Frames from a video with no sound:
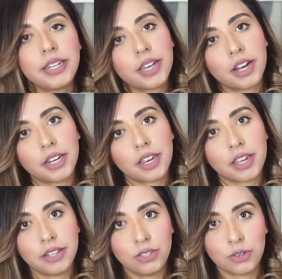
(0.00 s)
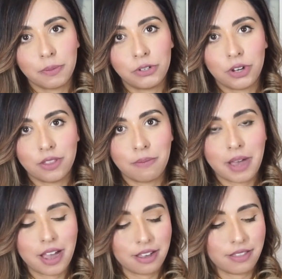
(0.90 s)
tiny inscription on the
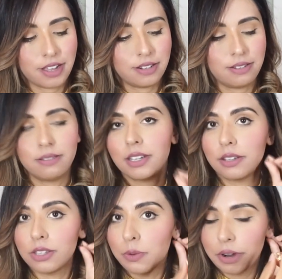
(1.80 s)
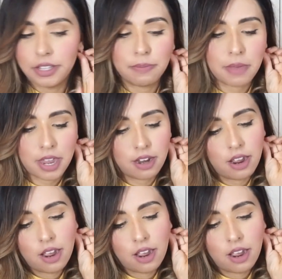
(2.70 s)
back that tells you where it's made.